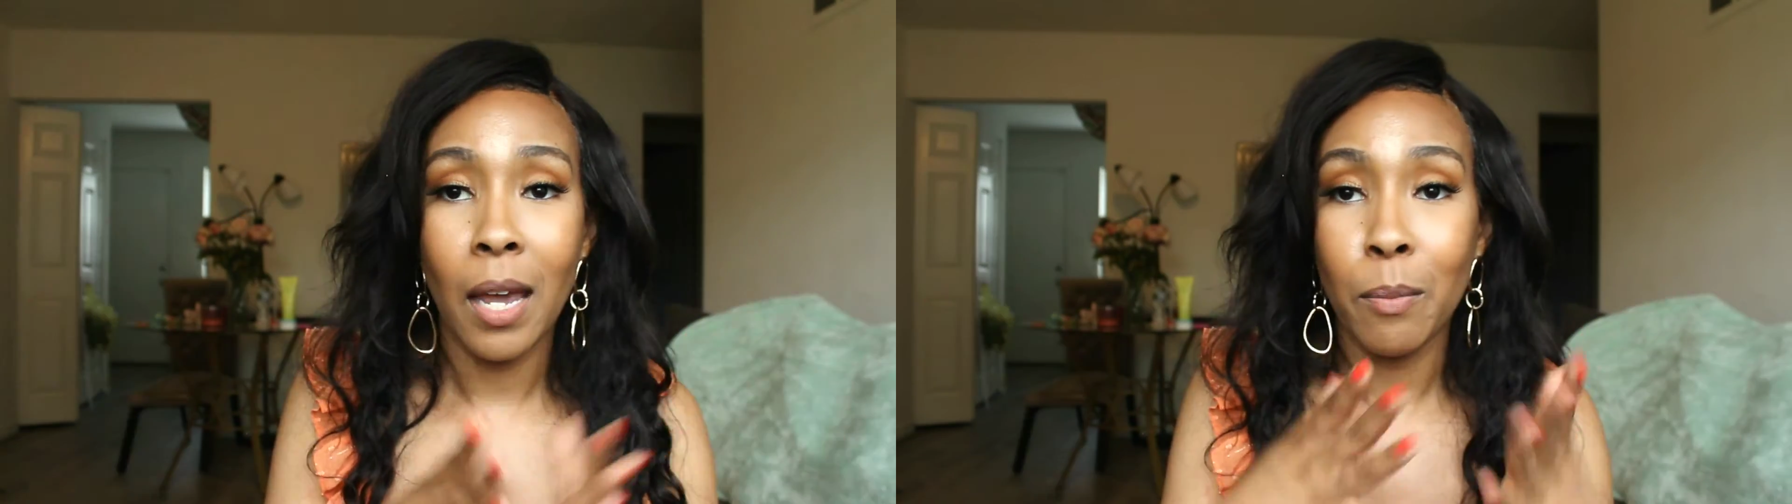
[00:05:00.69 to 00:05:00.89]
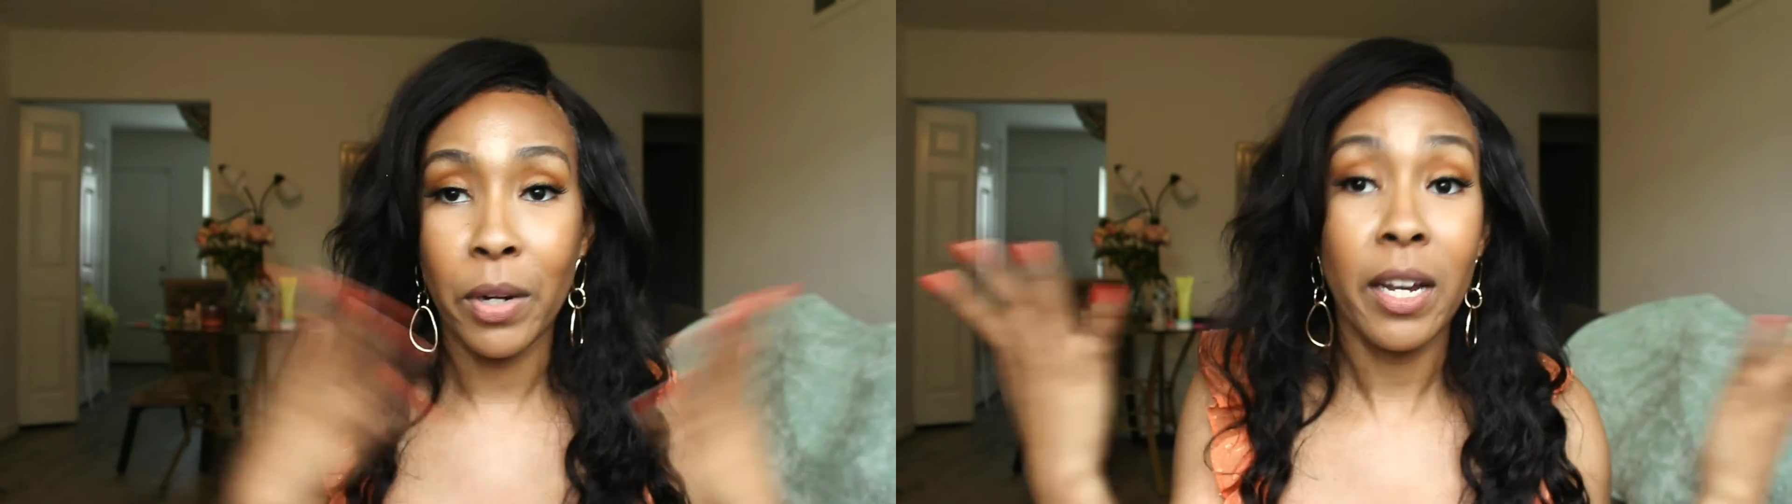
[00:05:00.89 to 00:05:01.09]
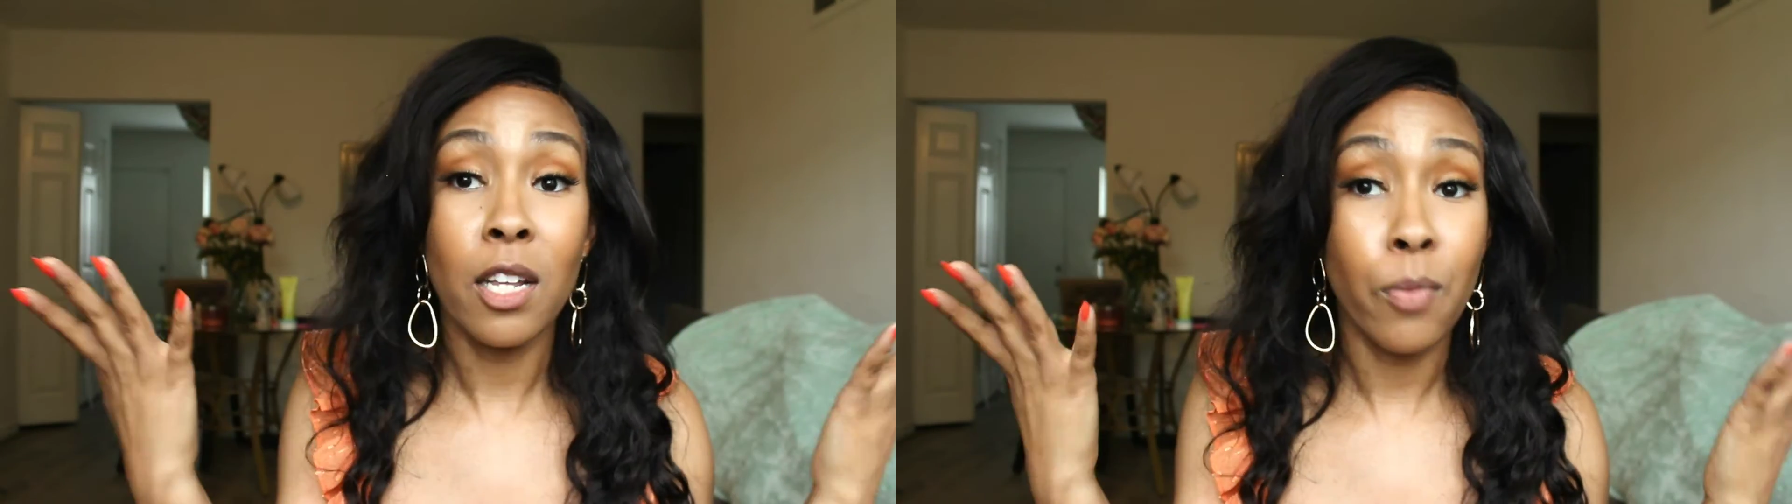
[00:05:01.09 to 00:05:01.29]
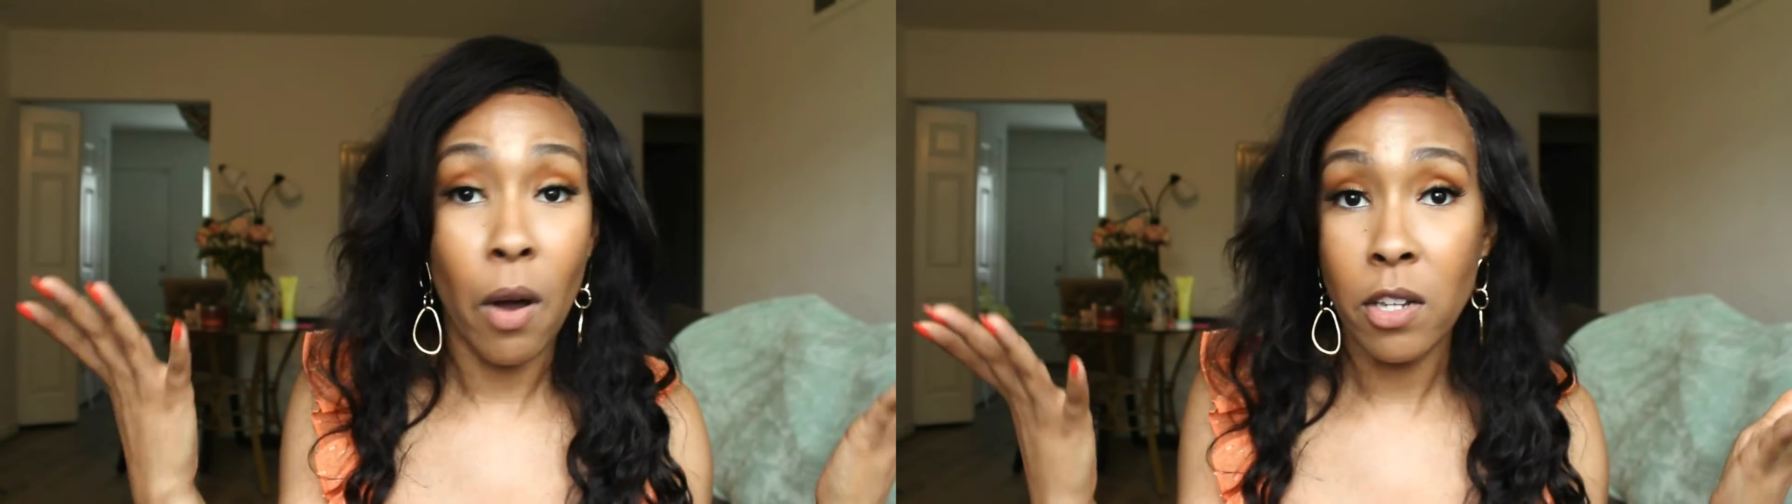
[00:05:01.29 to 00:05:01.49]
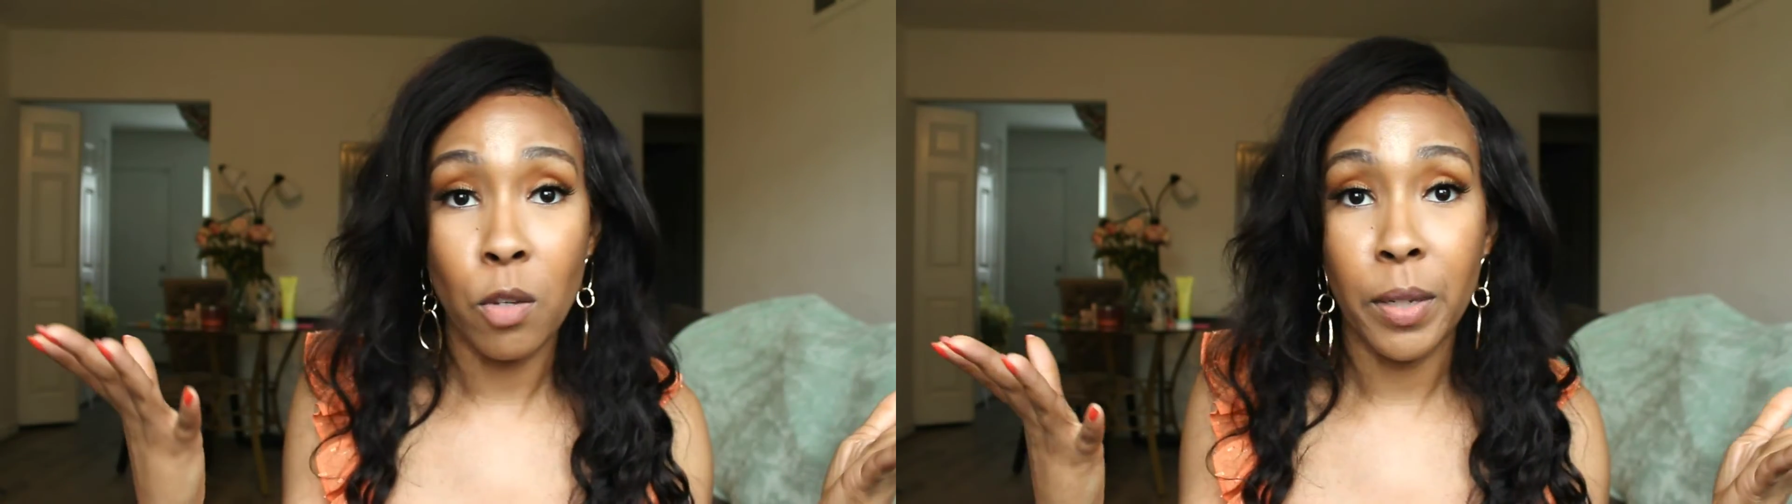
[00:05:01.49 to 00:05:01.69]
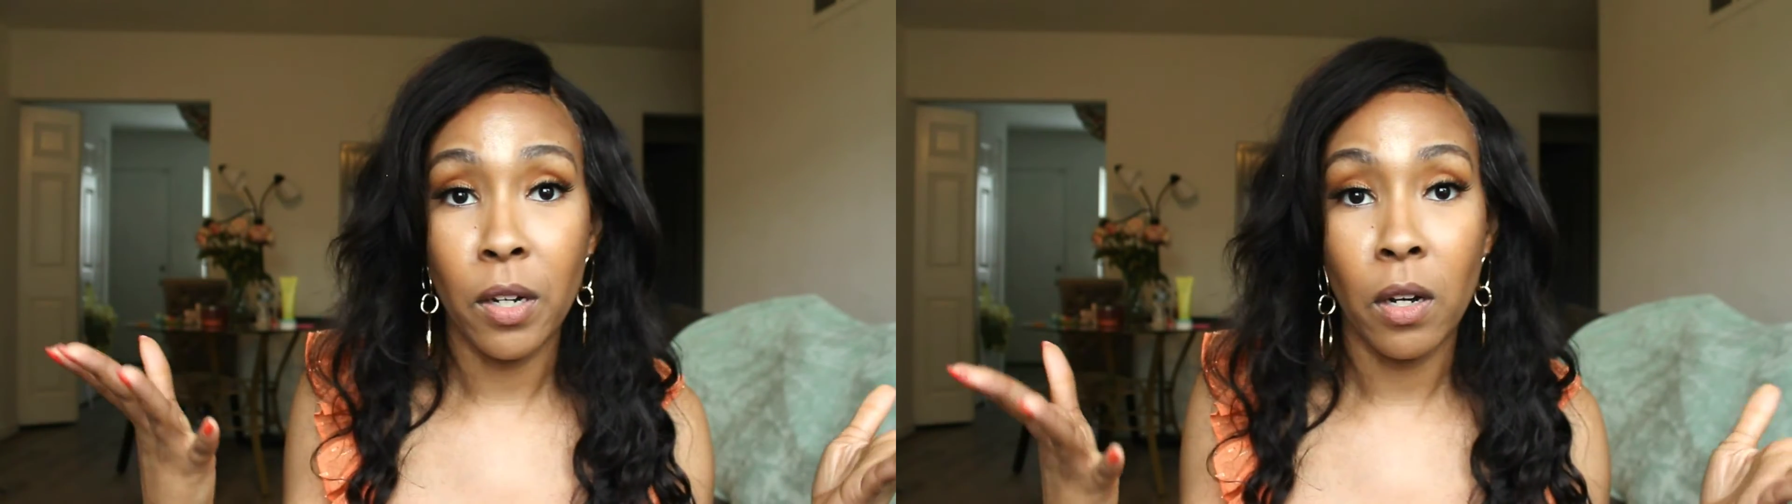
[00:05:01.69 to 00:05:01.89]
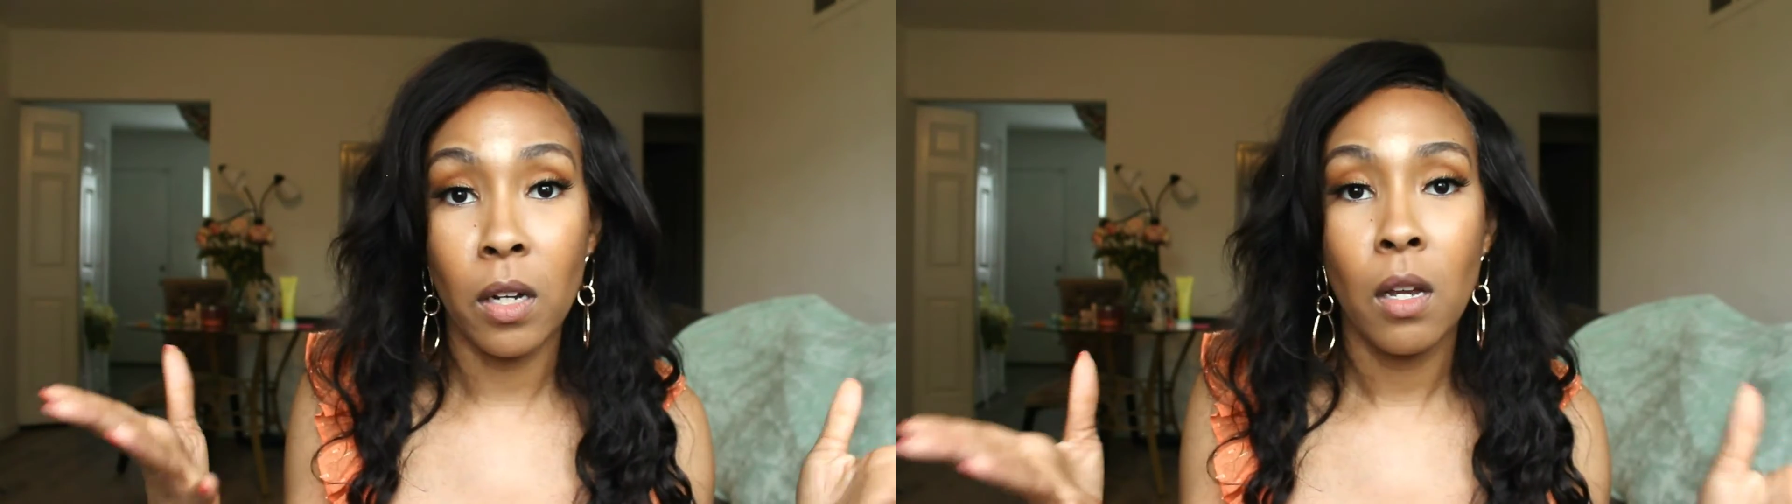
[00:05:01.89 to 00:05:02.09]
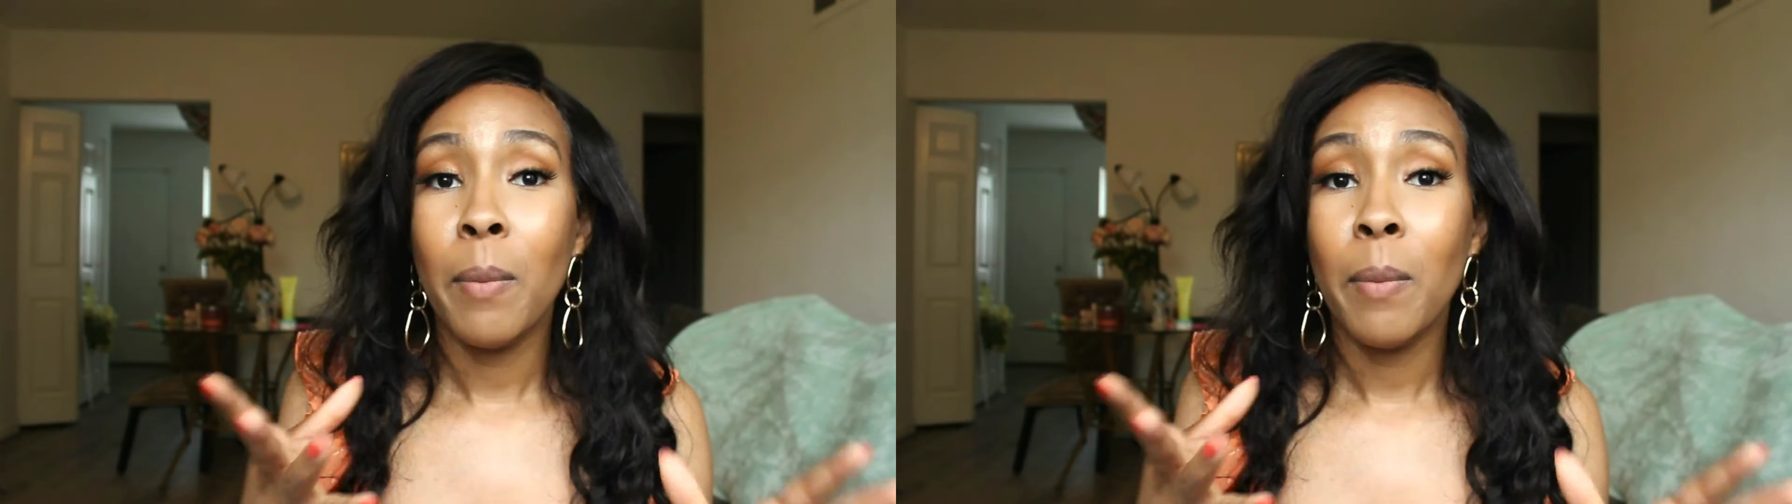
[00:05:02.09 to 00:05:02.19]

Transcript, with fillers: and breakouts will also be gone.